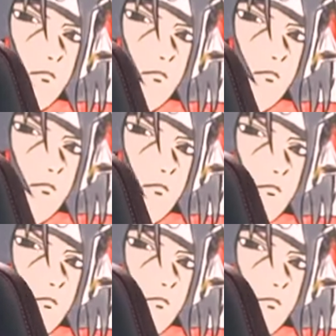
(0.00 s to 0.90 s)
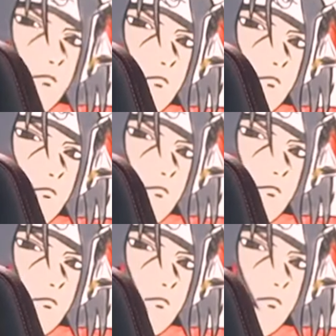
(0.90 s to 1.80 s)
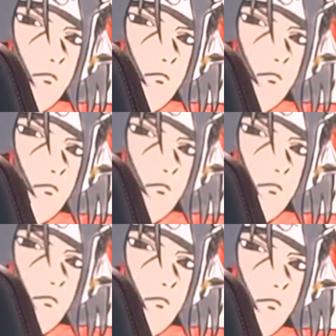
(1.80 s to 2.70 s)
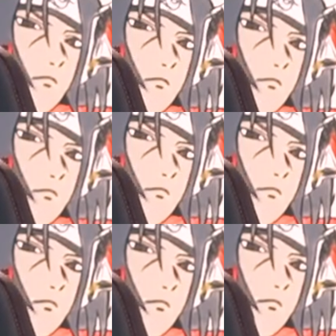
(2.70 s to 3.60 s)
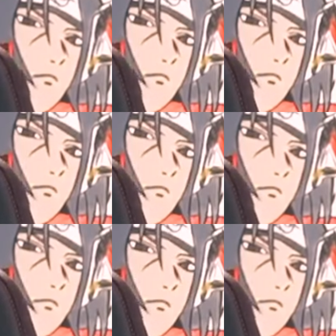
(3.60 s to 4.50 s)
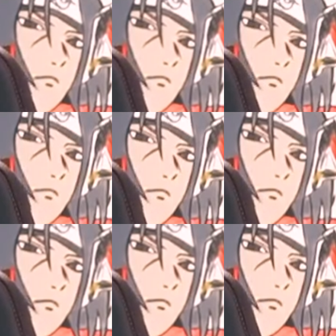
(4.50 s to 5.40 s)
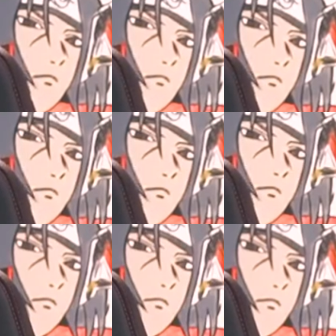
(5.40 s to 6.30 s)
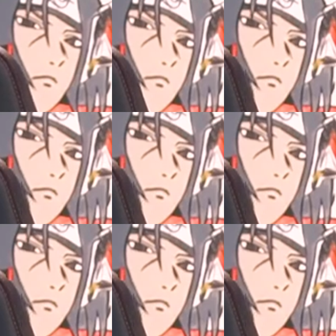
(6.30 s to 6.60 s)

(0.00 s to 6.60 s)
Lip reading: [no speech]